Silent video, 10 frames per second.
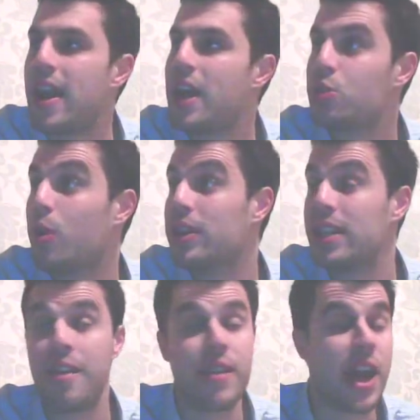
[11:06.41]
and that's why
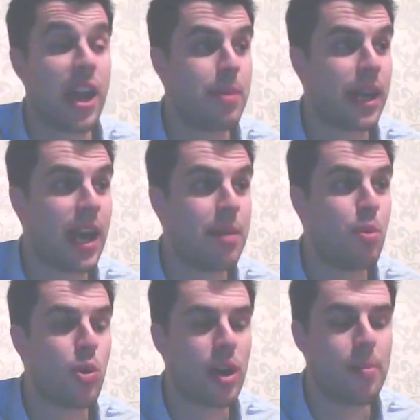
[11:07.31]
David Haye became
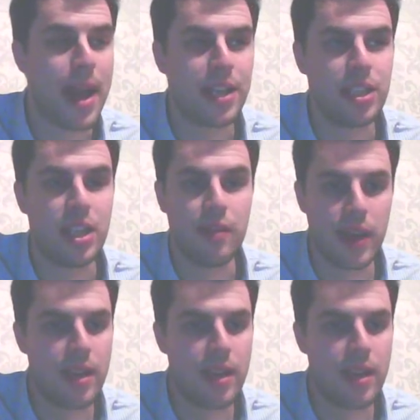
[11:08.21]
more competitive,